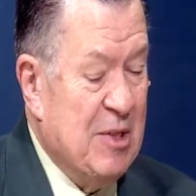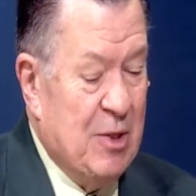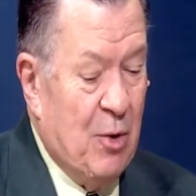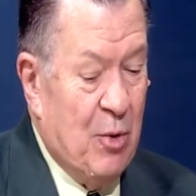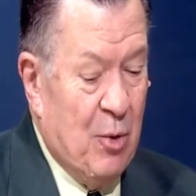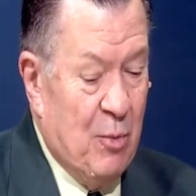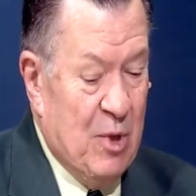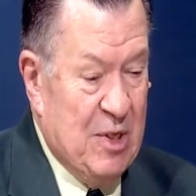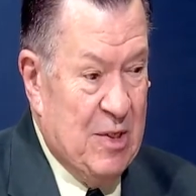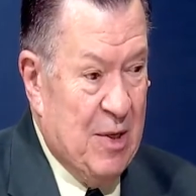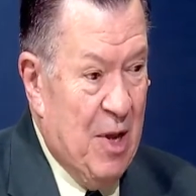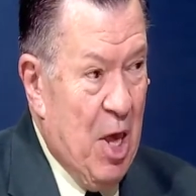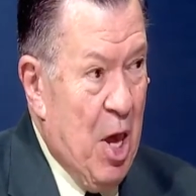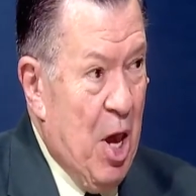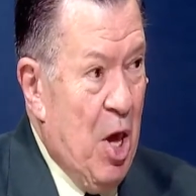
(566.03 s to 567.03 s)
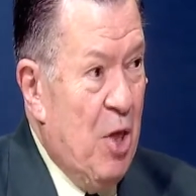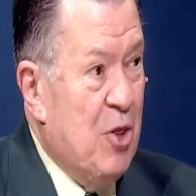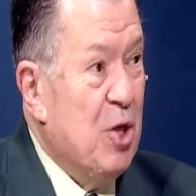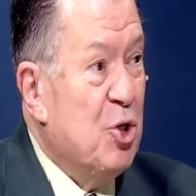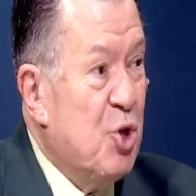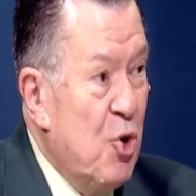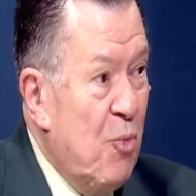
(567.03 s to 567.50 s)
So there was
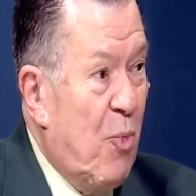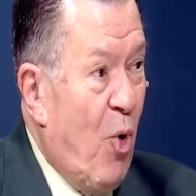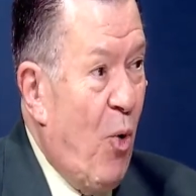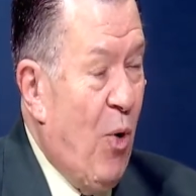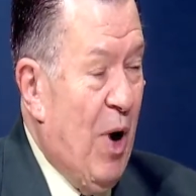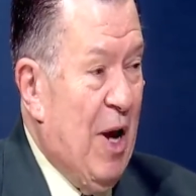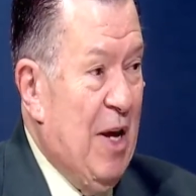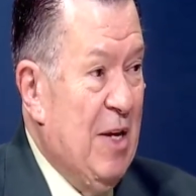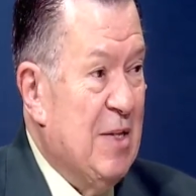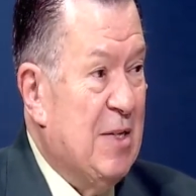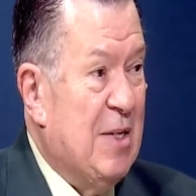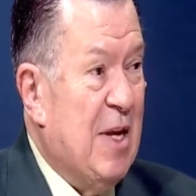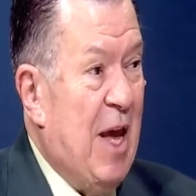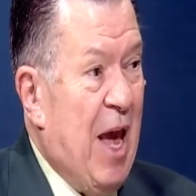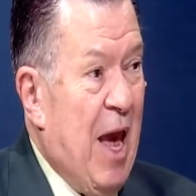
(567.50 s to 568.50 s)
the two boys,